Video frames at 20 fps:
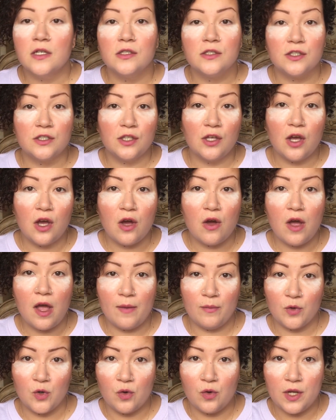So
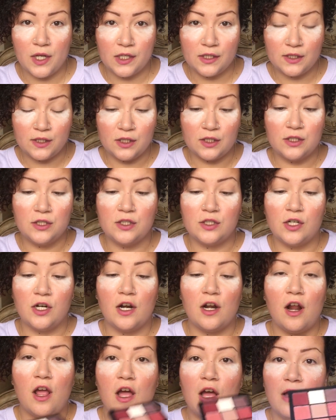I'm going to
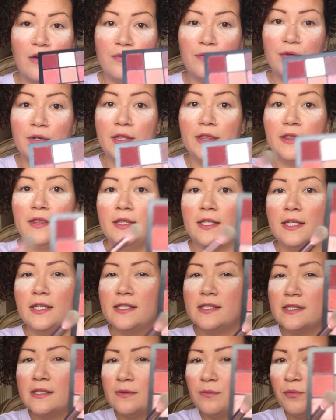start off with
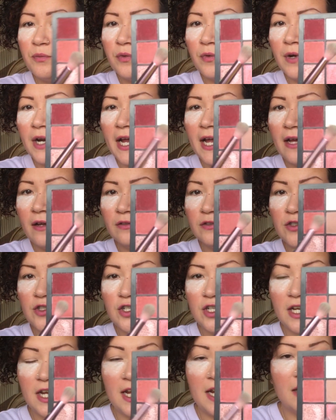this brown
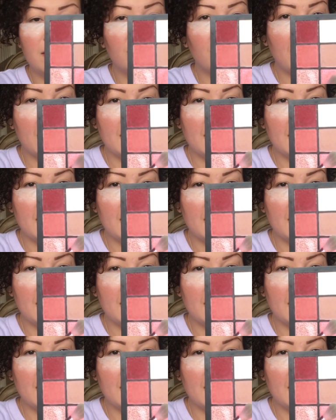shade